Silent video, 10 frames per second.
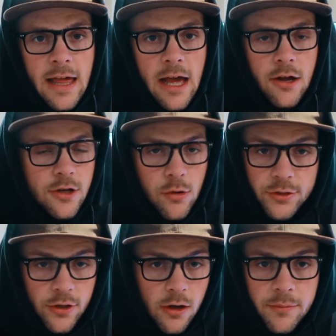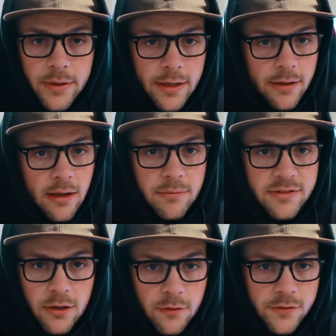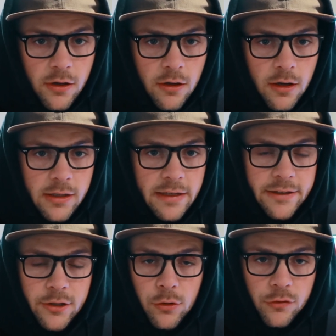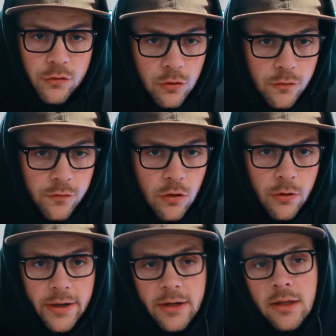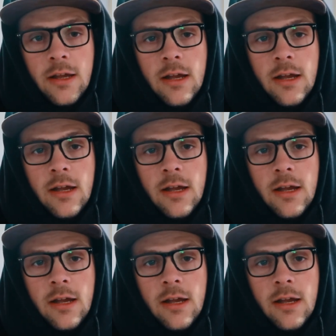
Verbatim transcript: how no one taught me, I'm self-taught, I didn't go to school for it,